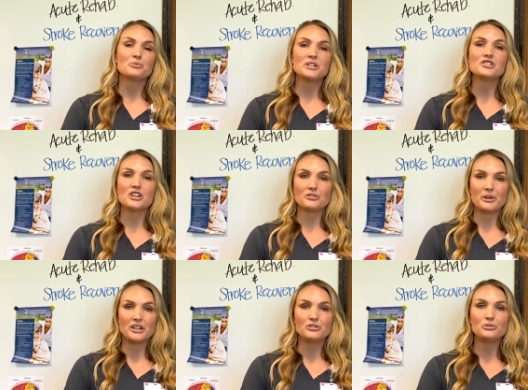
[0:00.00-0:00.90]

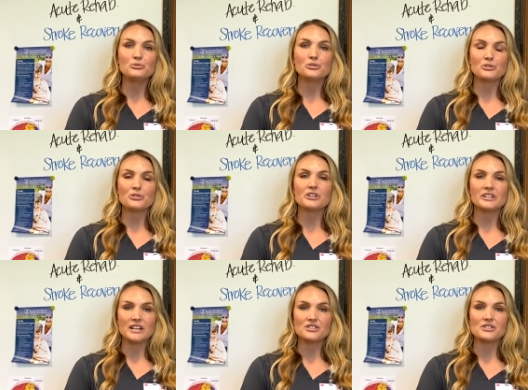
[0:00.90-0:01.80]
regenerate new neural
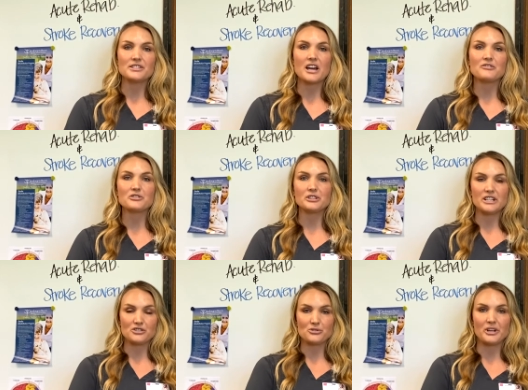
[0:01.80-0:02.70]
connections after an
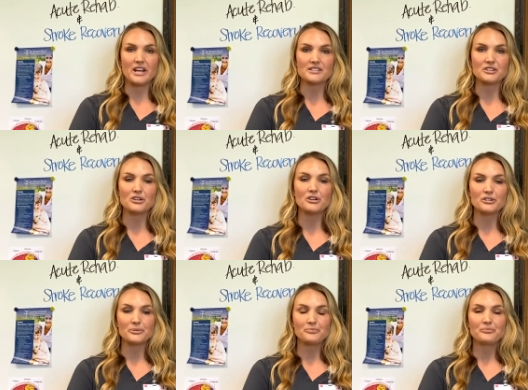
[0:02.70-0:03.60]
injury has occurred.